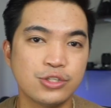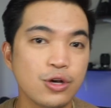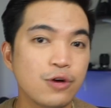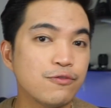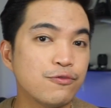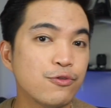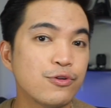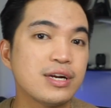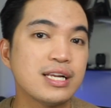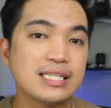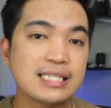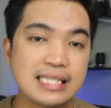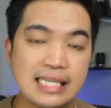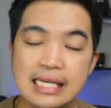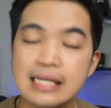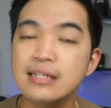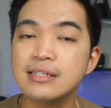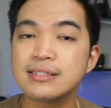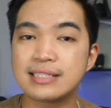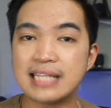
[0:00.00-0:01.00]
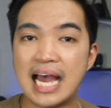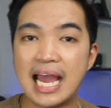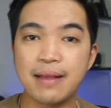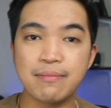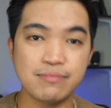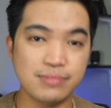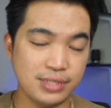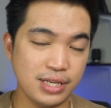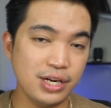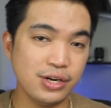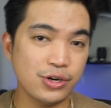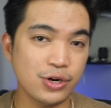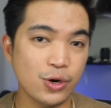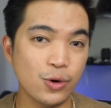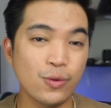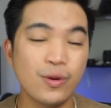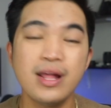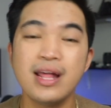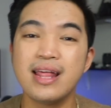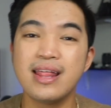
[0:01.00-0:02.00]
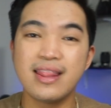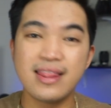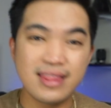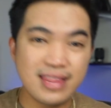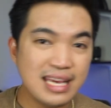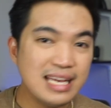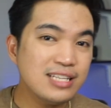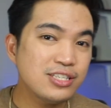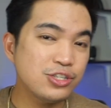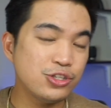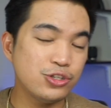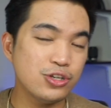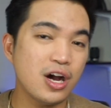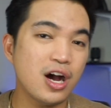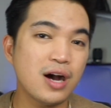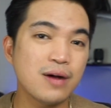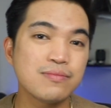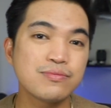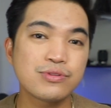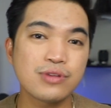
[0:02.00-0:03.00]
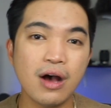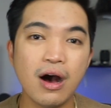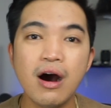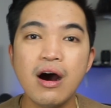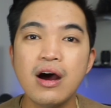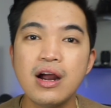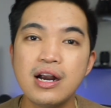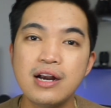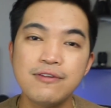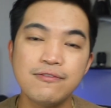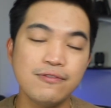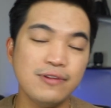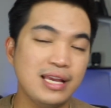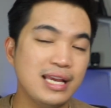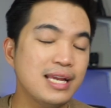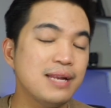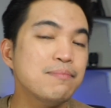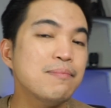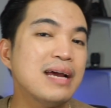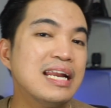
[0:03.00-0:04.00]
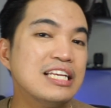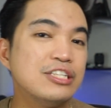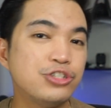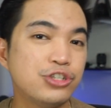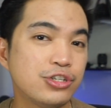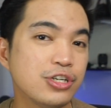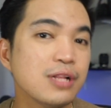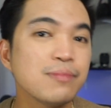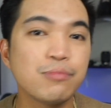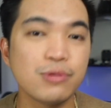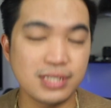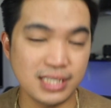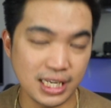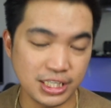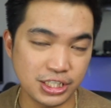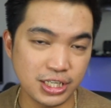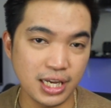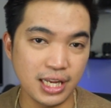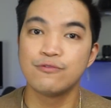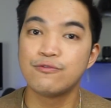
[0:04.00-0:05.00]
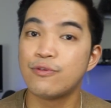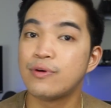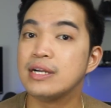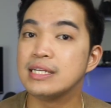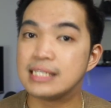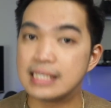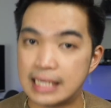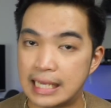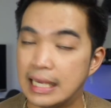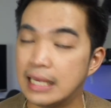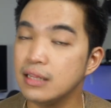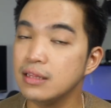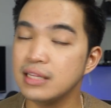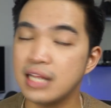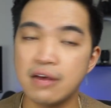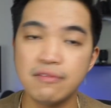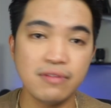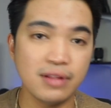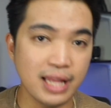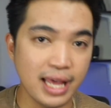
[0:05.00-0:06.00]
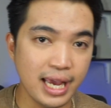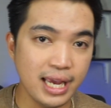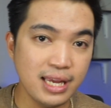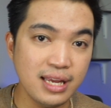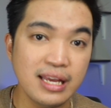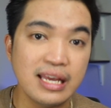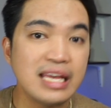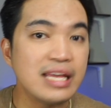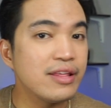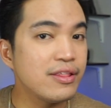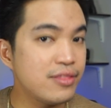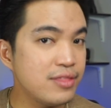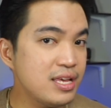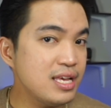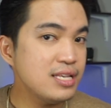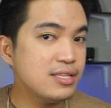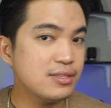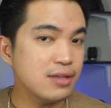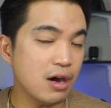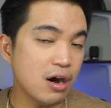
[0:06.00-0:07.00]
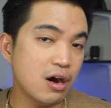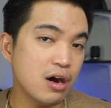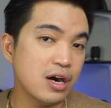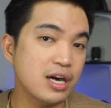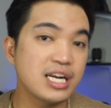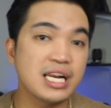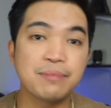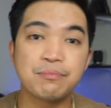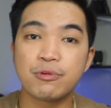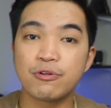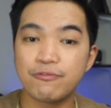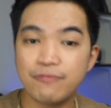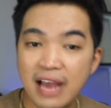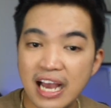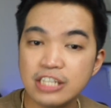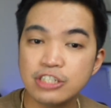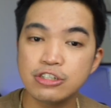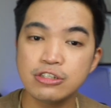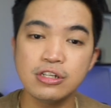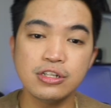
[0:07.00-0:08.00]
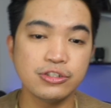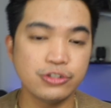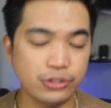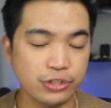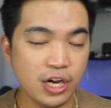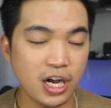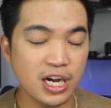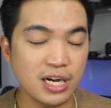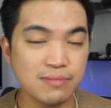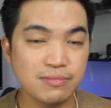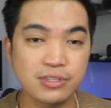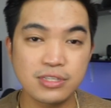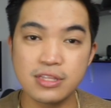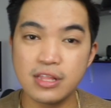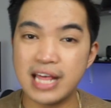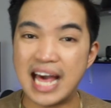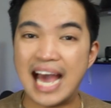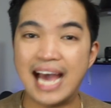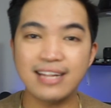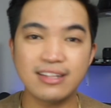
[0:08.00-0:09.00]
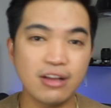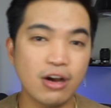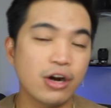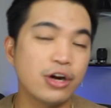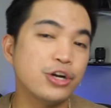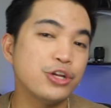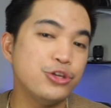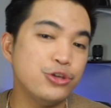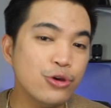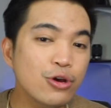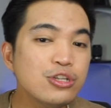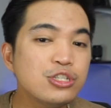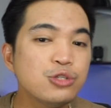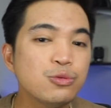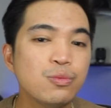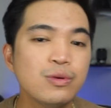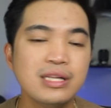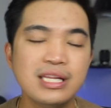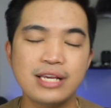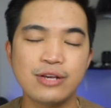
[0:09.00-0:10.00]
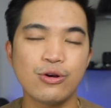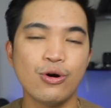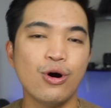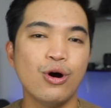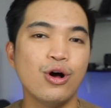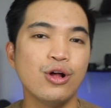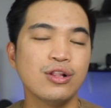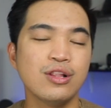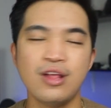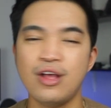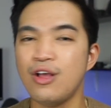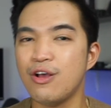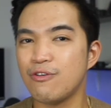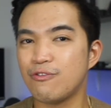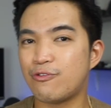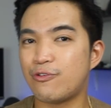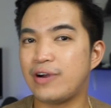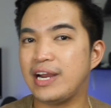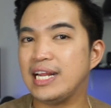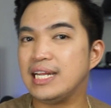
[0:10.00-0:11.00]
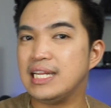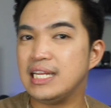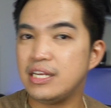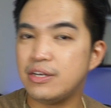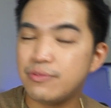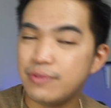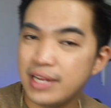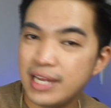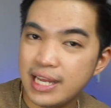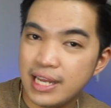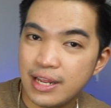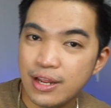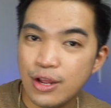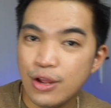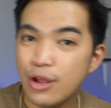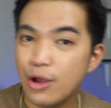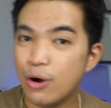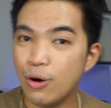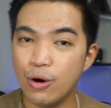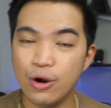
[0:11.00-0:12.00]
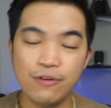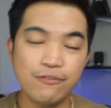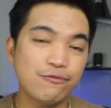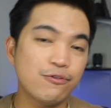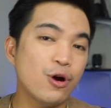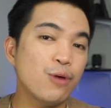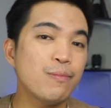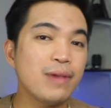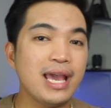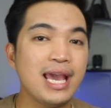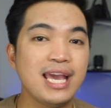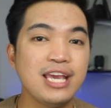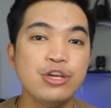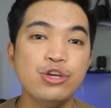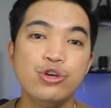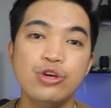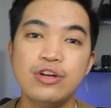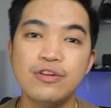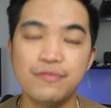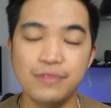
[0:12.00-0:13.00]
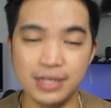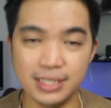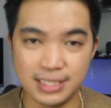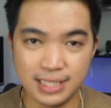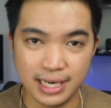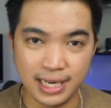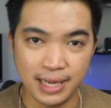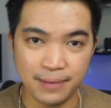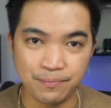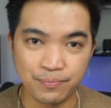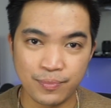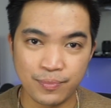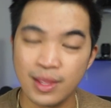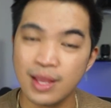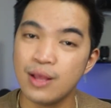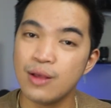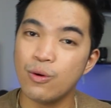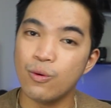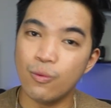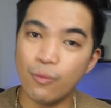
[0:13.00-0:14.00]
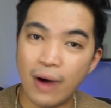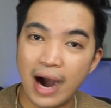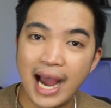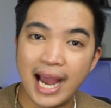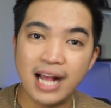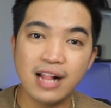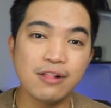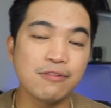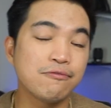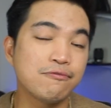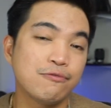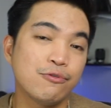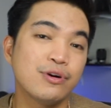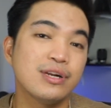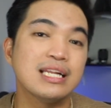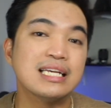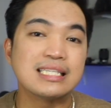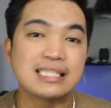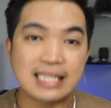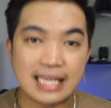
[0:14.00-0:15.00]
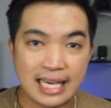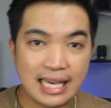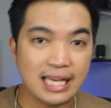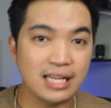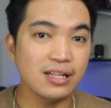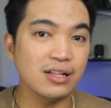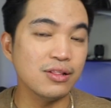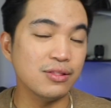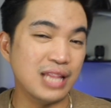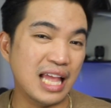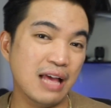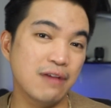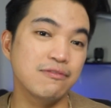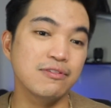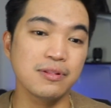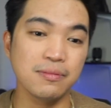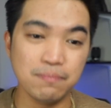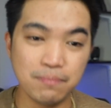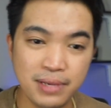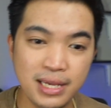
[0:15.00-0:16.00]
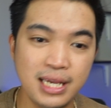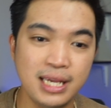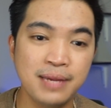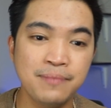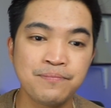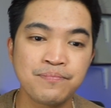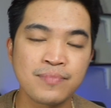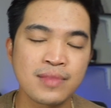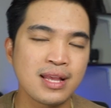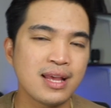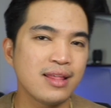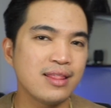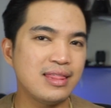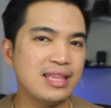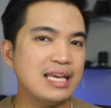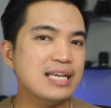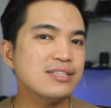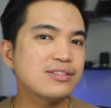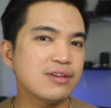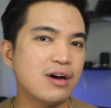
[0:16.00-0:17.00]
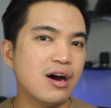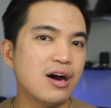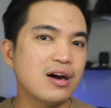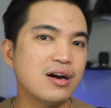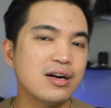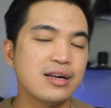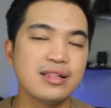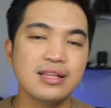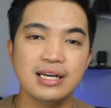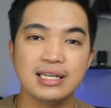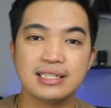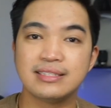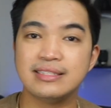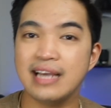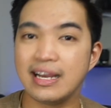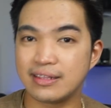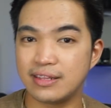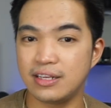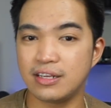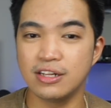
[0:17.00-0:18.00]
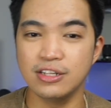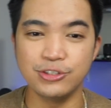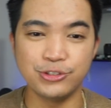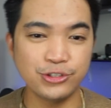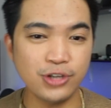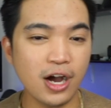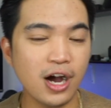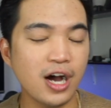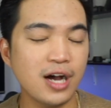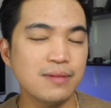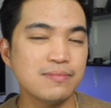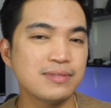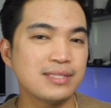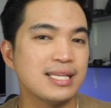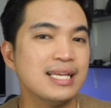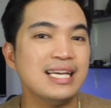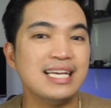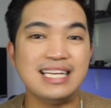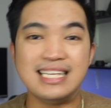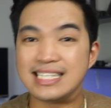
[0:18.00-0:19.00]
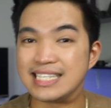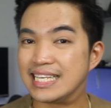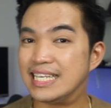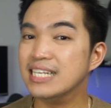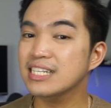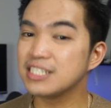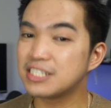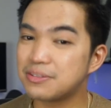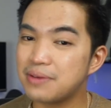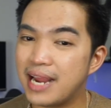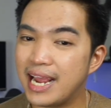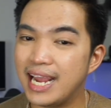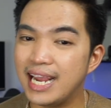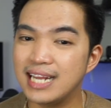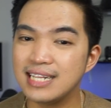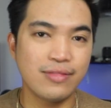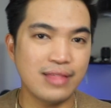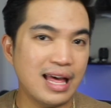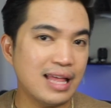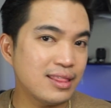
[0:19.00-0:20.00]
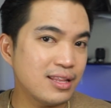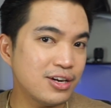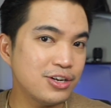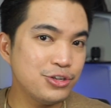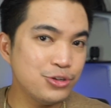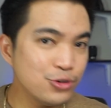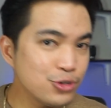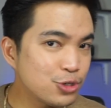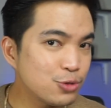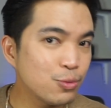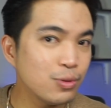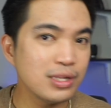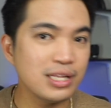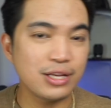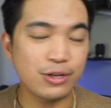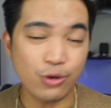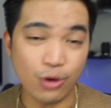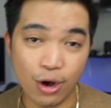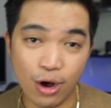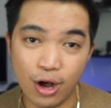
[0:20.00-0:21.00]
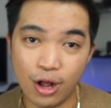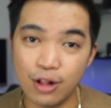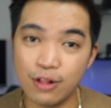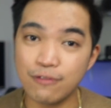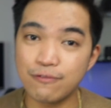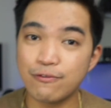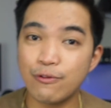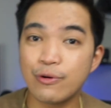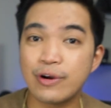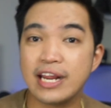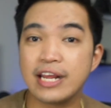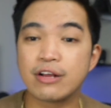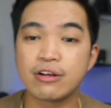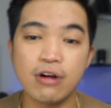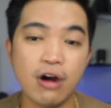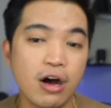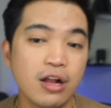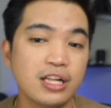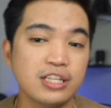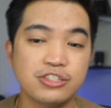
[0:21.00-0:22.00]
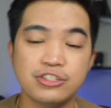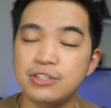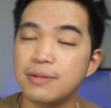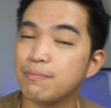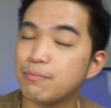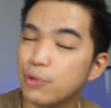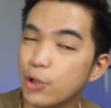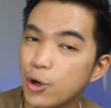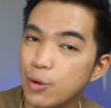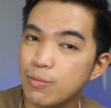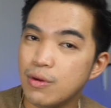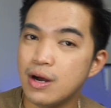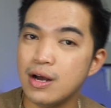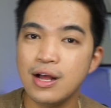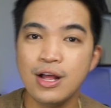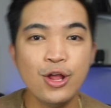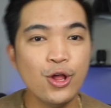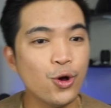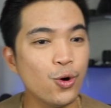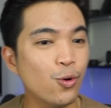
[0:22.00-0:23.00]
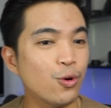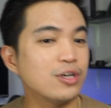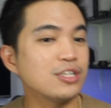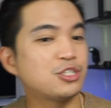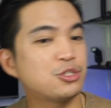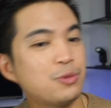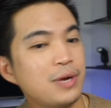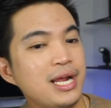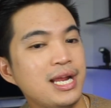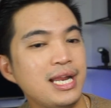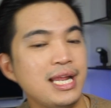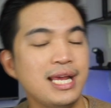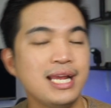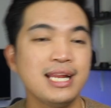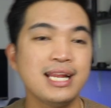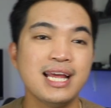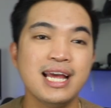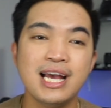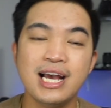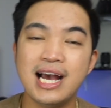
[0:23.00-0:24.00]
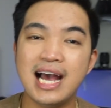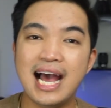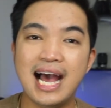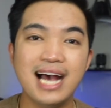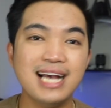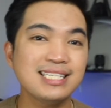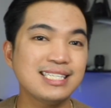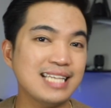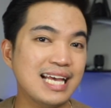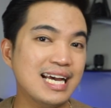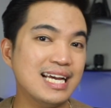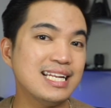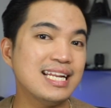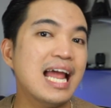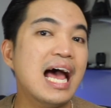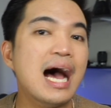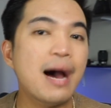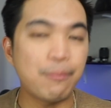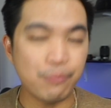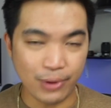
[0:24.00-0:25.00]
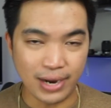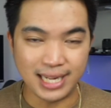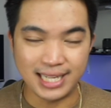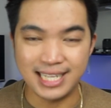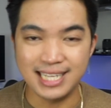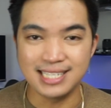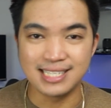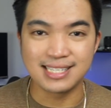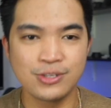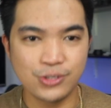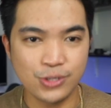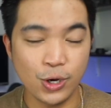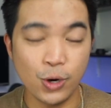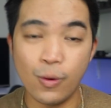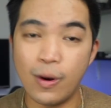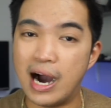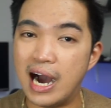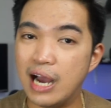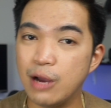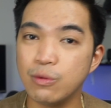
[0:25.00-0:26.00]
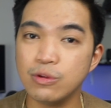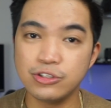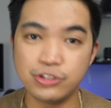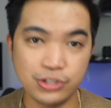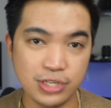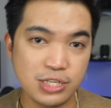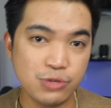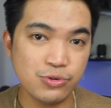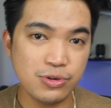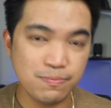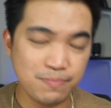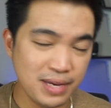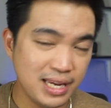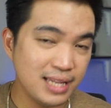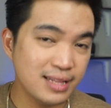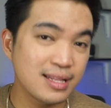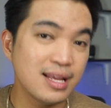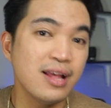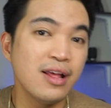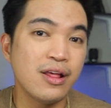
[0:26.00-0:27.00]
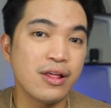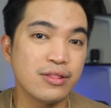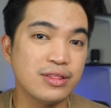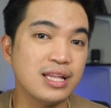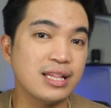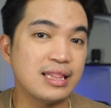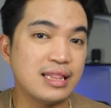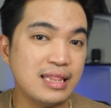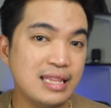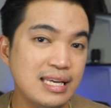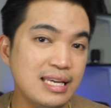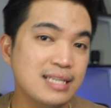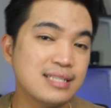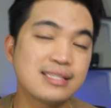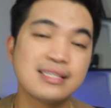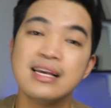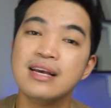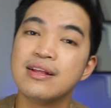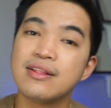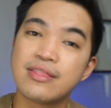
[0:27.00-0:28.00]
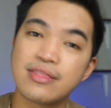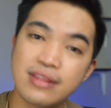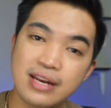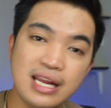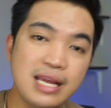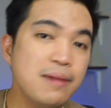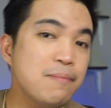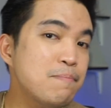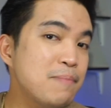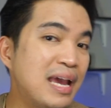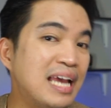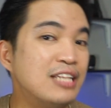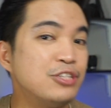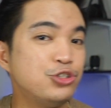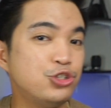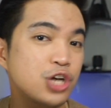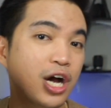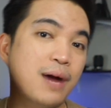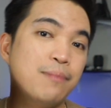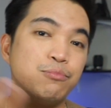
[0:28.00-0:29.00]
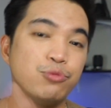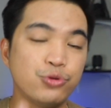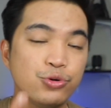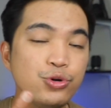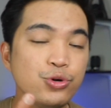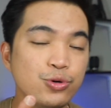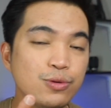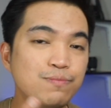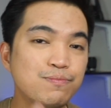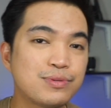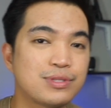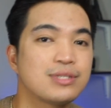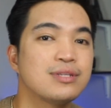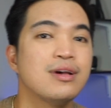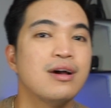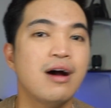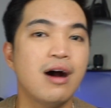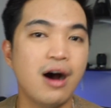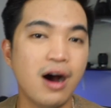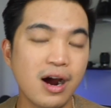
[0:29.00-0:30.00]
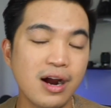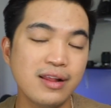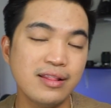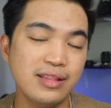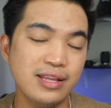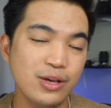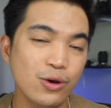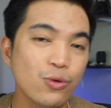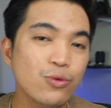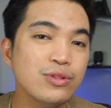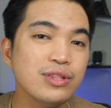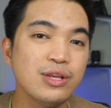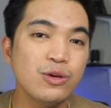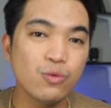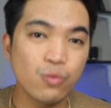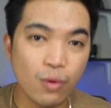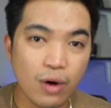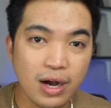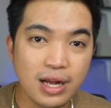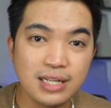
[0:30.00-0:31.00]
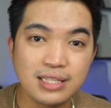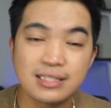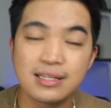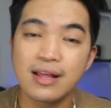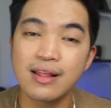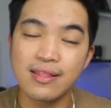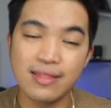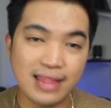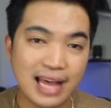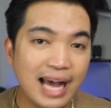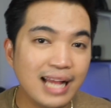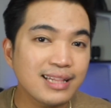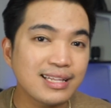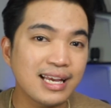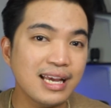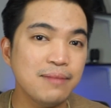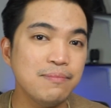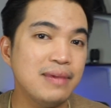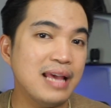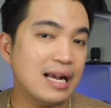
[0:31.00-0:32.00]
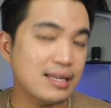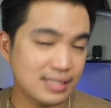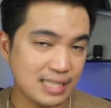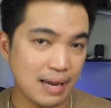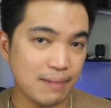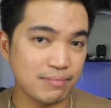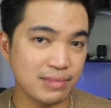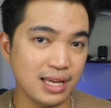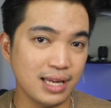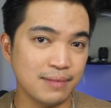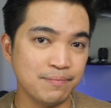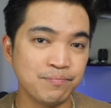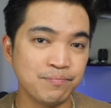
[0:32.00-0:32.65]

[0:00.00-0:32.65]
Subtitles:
for the skill type 0, these jobs are in managerial position. For skill level A, these are the professional jobs that are usually called for a degree or from a university. While for the skill level B, these are the technical jobs, skilled trades that are usually called for a college diploma or training as an apprentice. So I will just repeat that these 3 main job groups are the only ones that can be accepted